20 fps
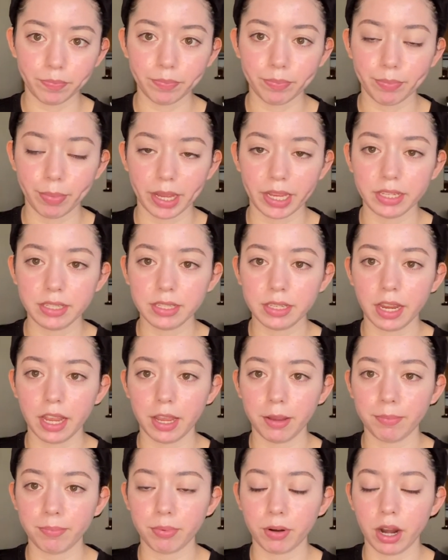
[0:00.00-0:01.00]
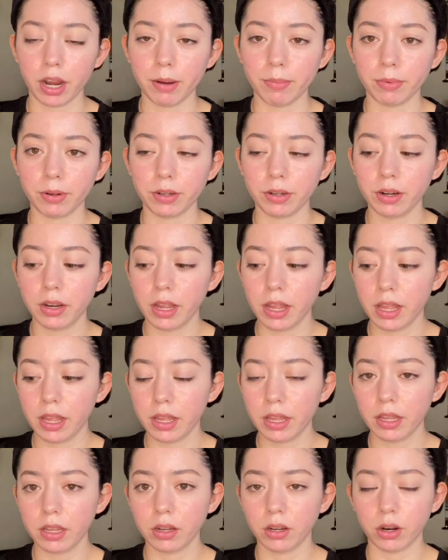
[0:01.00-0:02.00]
base tape primer.
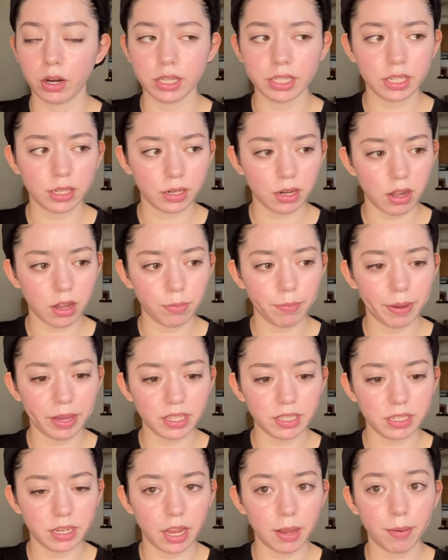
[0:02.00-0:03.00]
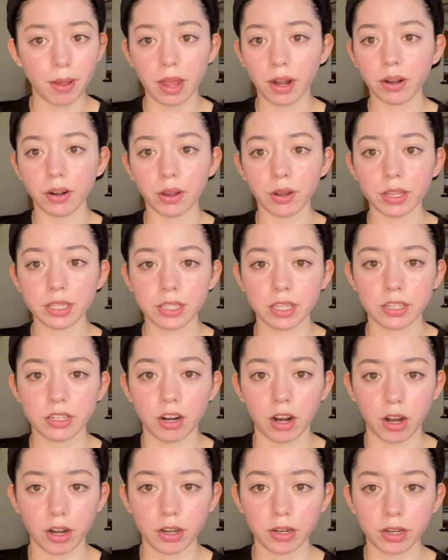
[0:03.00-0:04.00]
Or is it called base tape? I don't know. It's the
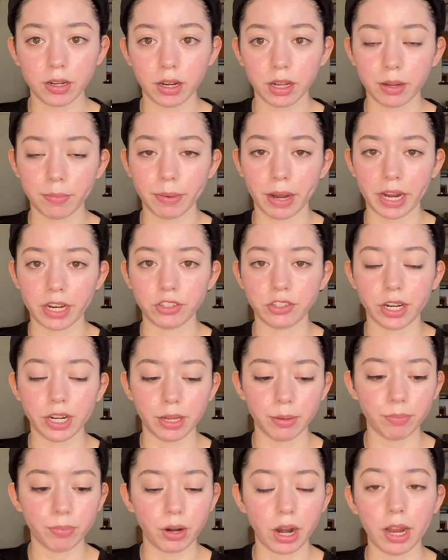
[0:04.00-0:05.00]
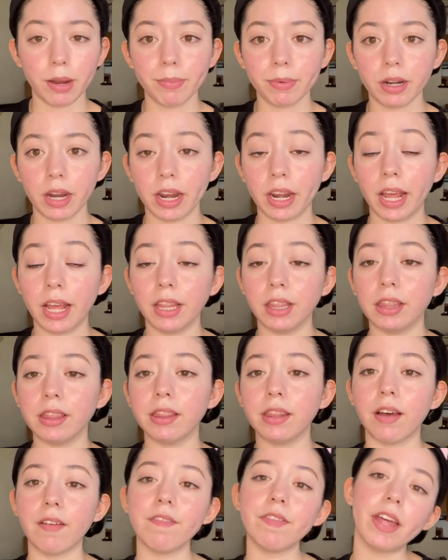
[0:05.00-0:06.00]
Tarte hydrating primer, and I
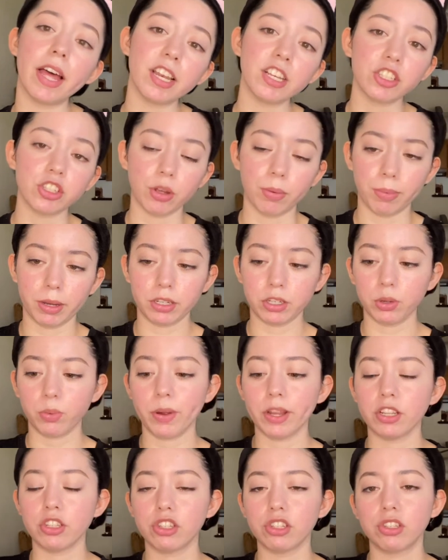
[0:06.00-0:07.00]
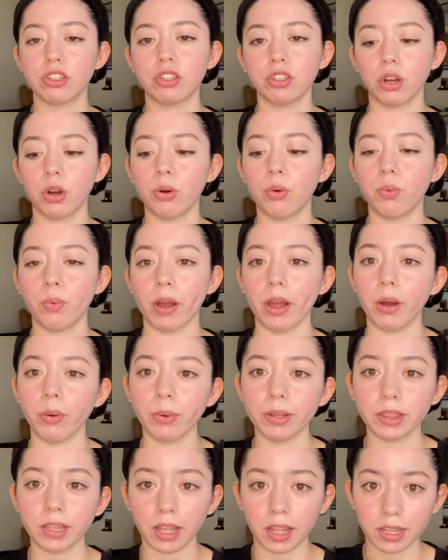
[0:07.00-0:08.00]
love that so much. It went so well
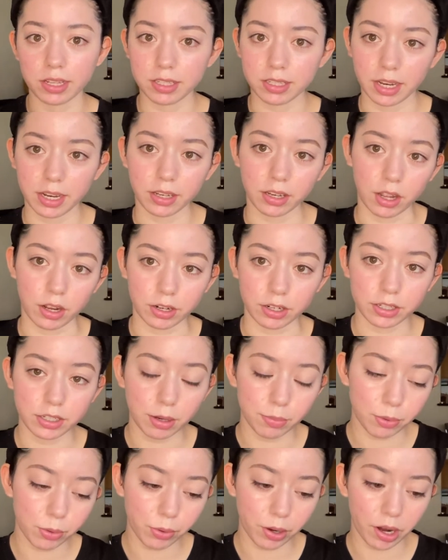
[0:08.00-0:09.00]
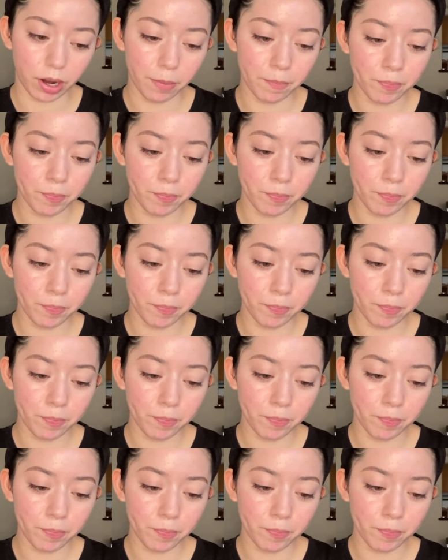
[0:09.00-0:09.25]
with the Estee Lauder double-wear,